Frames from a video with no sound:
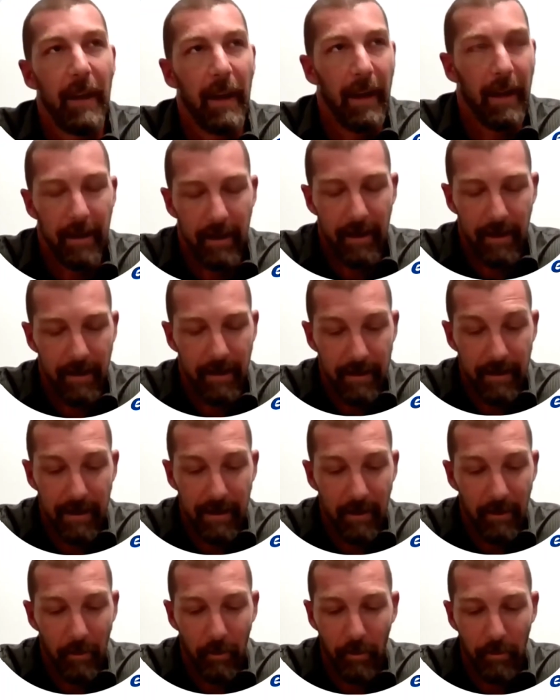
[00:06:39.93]

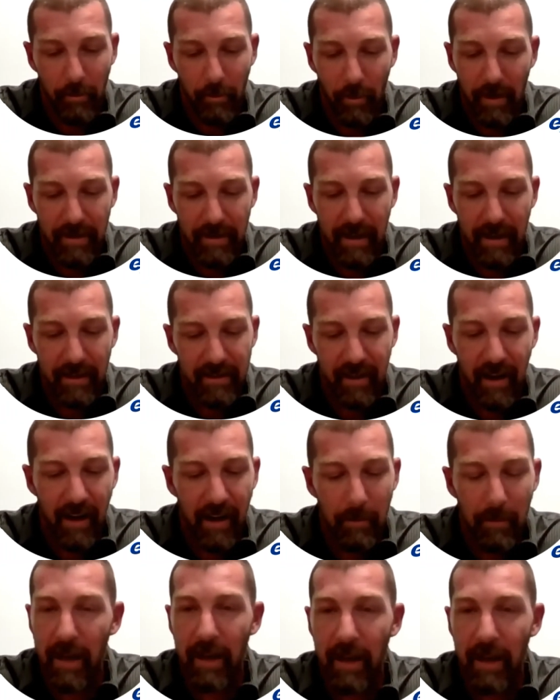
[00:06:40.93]
in a 1 day's time,